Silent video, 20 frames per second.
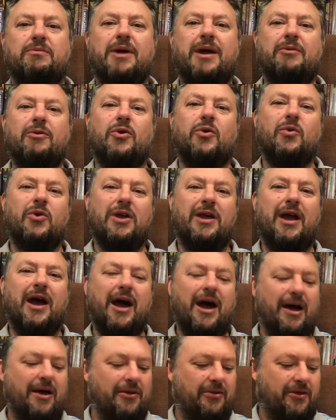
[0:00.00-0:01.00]
Maybe we
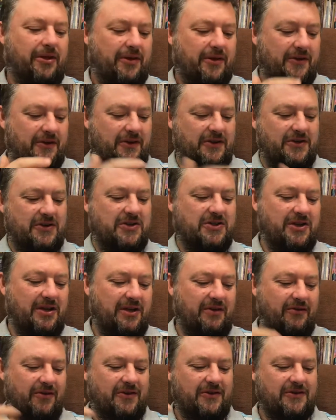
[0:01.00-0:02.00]
are the
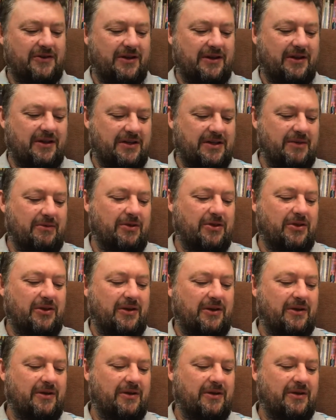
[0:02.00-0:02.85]
Stevens and the Timothy,